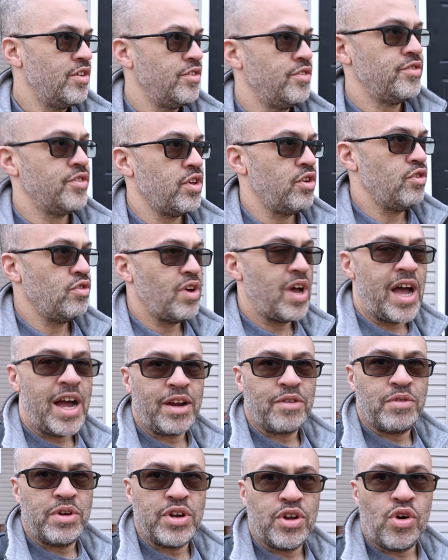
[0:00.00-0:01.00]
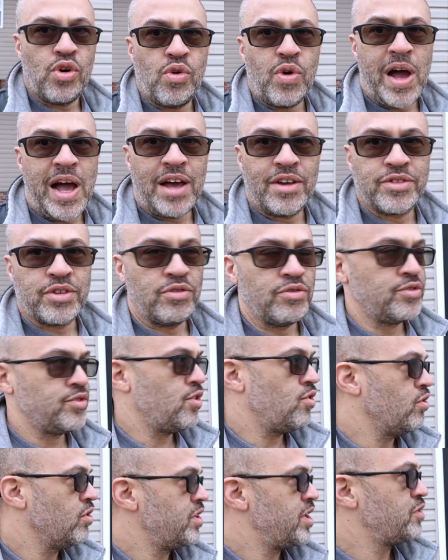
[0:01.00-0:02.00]
So I can run the whole house on
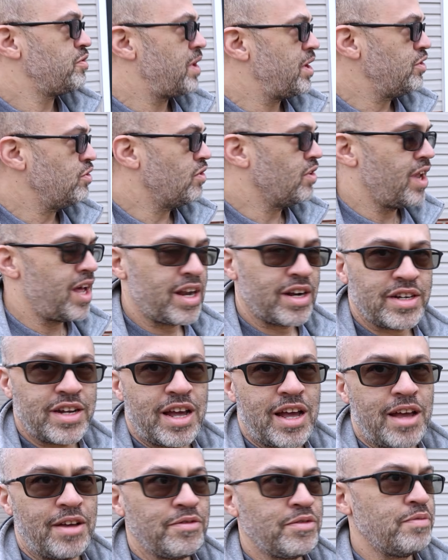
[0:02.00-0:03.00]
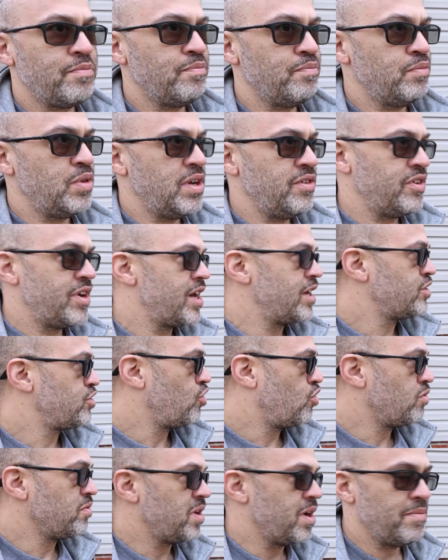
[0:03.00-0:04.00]
solar. That's what I do a lot of times. But if you got a
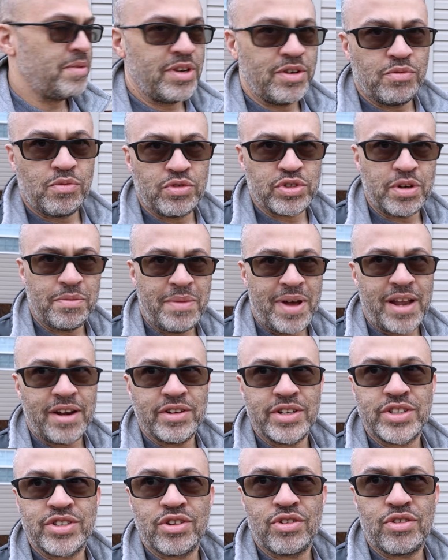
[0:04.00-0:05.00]
storm coming and you want your batteries